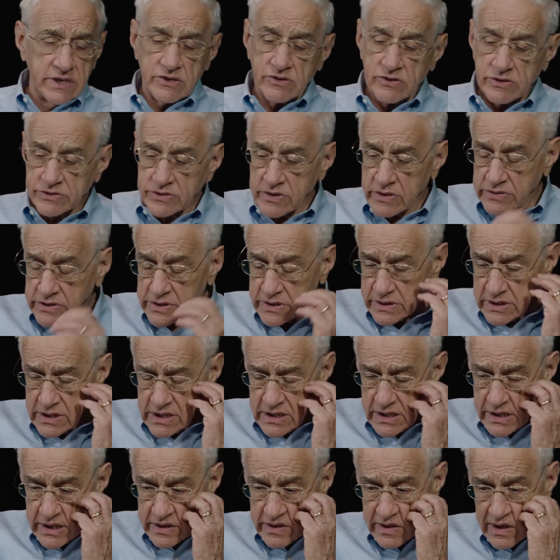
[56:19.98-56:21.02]
senior associate
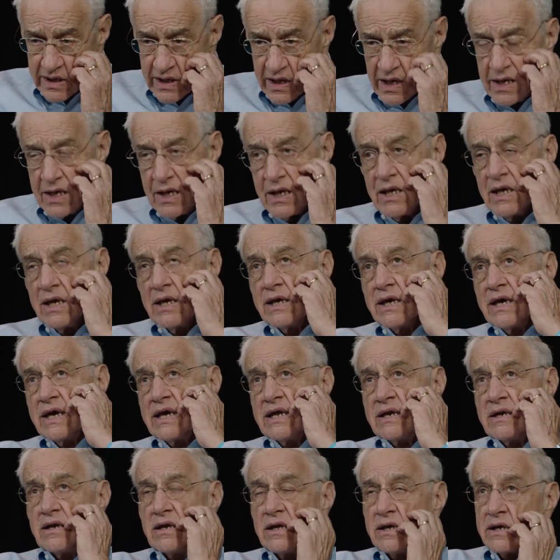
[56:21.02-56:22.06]
dean, I think.
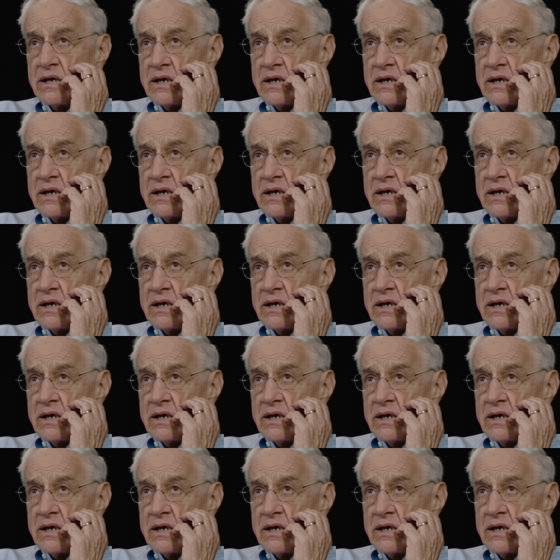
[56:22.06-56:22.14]
And